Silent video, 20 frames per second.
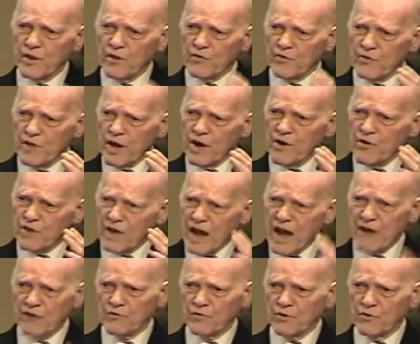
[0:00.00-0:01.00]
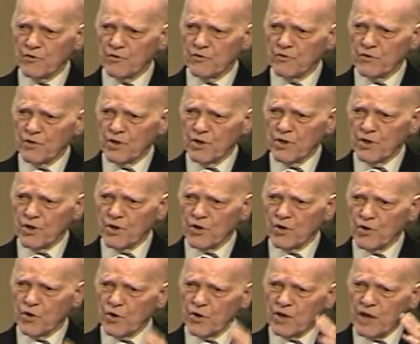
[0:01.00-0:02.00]
that their doctrines
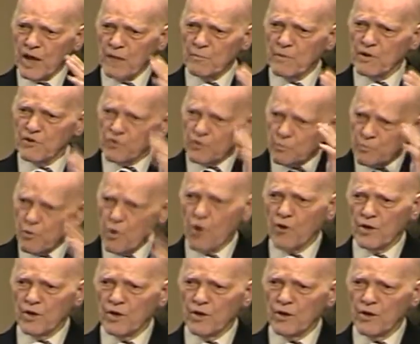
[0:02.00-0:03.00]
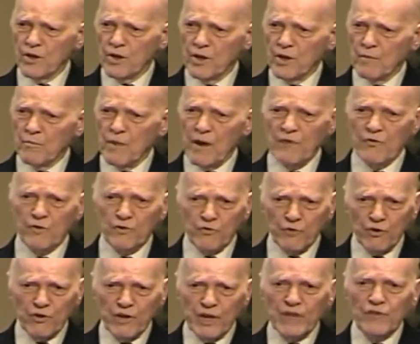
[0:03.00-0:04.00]
could not be supported by the
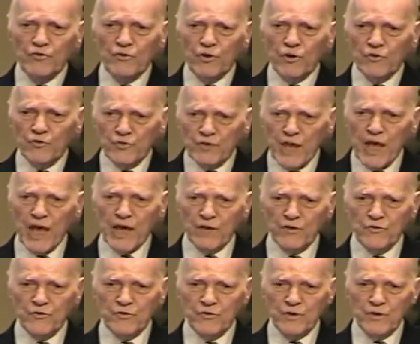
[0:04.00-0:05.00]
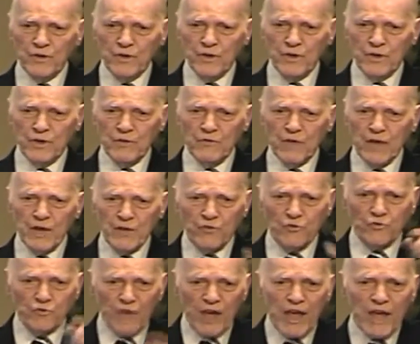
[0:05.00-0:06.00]
traditional text, they
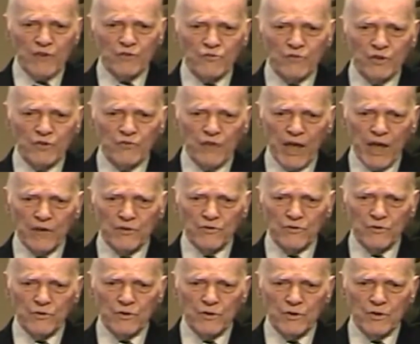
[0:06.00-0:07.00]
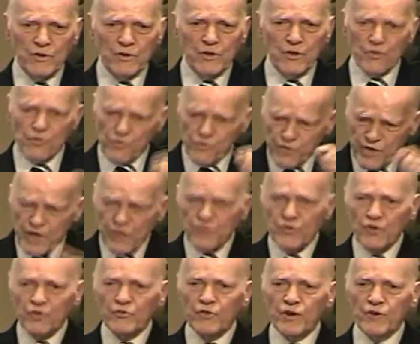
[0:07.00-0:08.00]
changed the text.
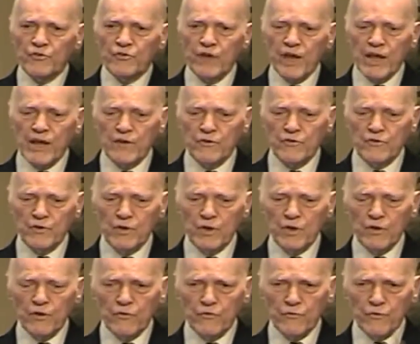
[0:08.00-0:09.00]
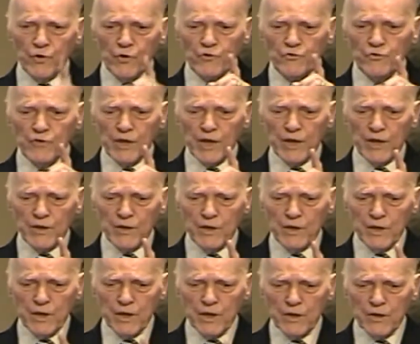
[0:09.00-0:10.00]
This is their change. First thing,
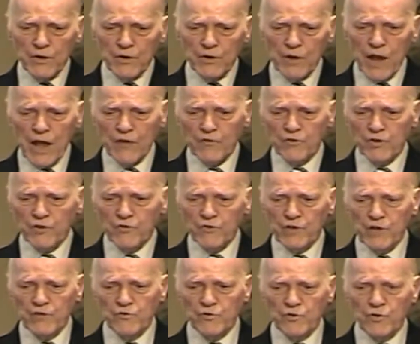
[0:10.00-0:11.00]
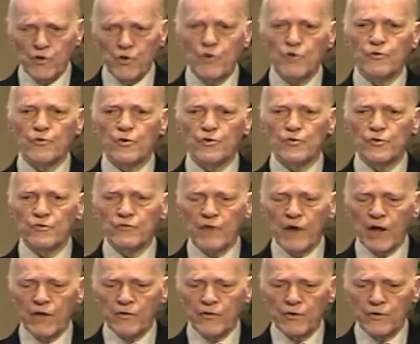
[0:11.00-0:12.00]
Gnostics teach the universal
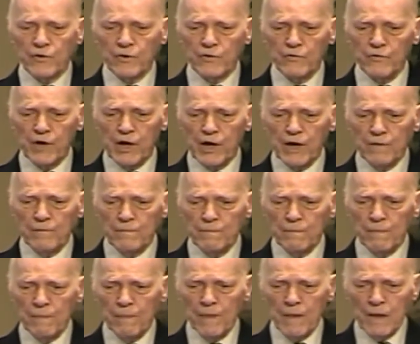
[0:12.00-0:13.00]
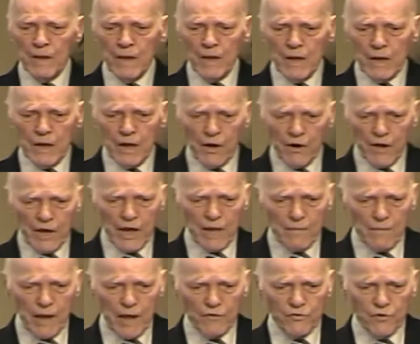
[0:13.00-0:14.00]
fatherhood of God. Here
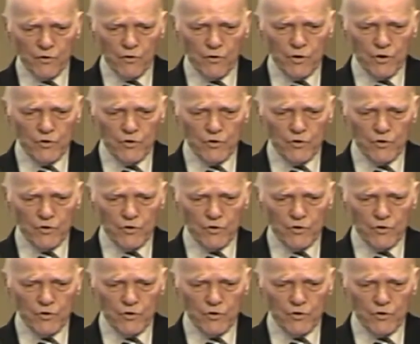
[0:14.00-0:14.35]
again, Matthew